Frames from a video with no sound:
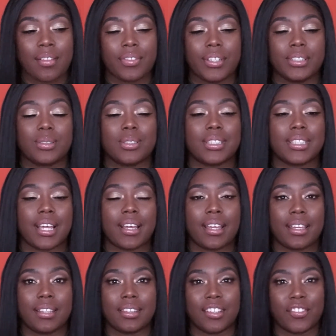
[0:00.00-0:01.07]
this was
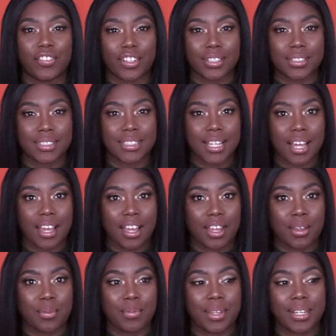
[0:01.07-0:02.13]
like the first
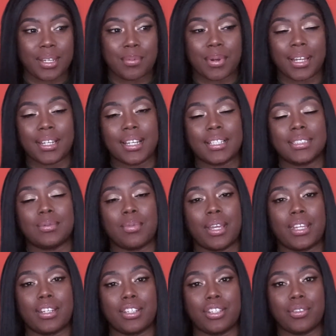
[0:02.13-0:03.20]
time anybody has
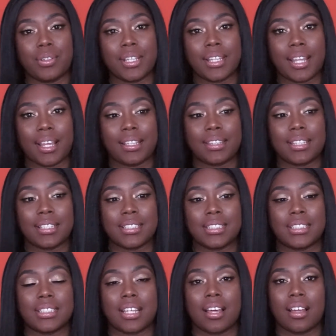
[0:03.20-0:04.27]
made a unit like
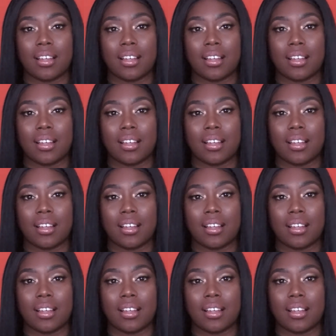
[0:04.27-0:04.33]
this,